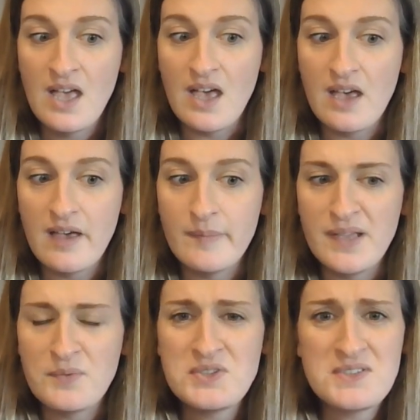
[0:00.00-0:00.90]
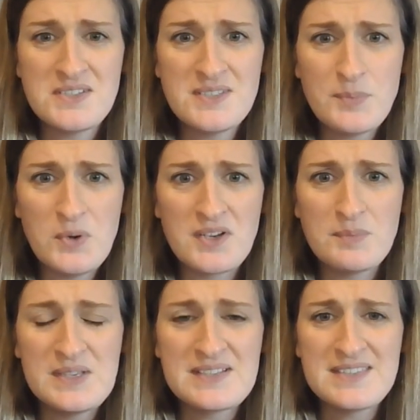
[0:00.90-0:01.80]
And which is disappointing
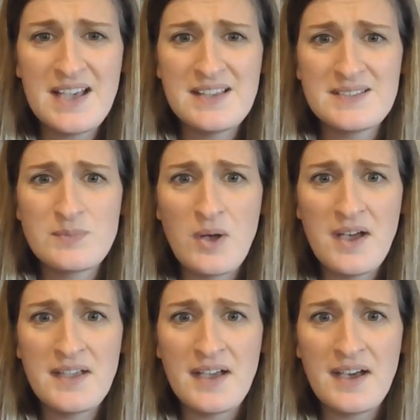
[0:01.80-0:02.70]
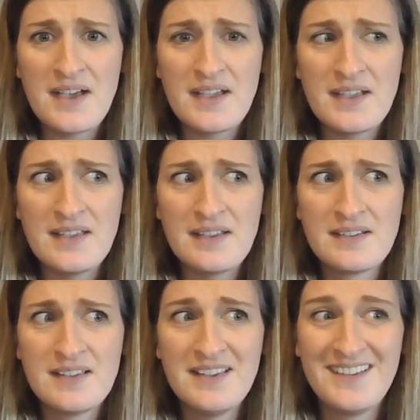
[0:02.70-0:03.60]
because that is why
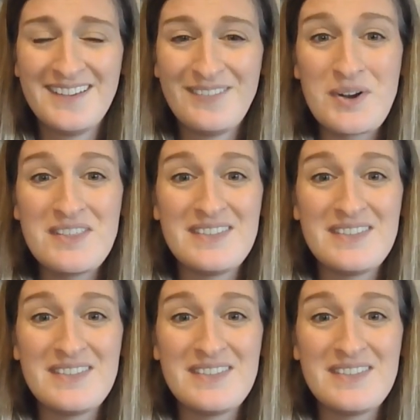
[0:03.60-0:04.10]
one of the